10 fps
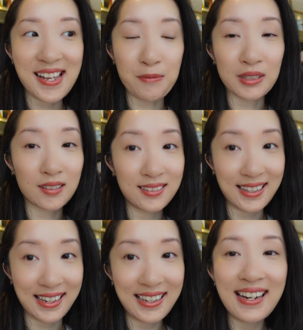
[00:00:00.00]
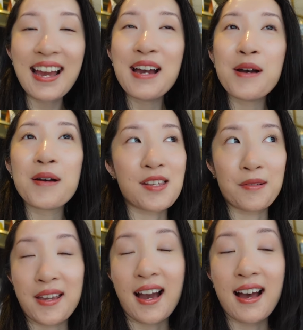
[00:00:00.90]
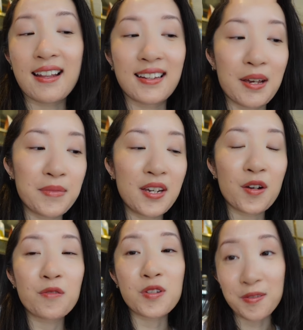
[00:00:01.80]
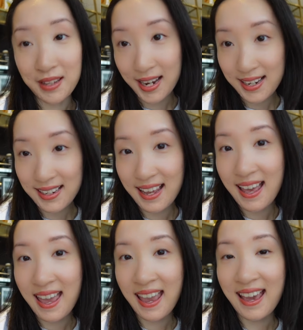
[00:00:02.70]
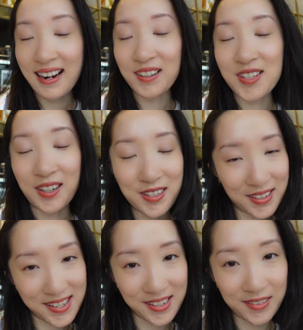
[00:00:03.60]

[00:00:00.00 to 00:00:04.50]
I'm a little late. So yeah, let me go do that, and I'll talk to y'all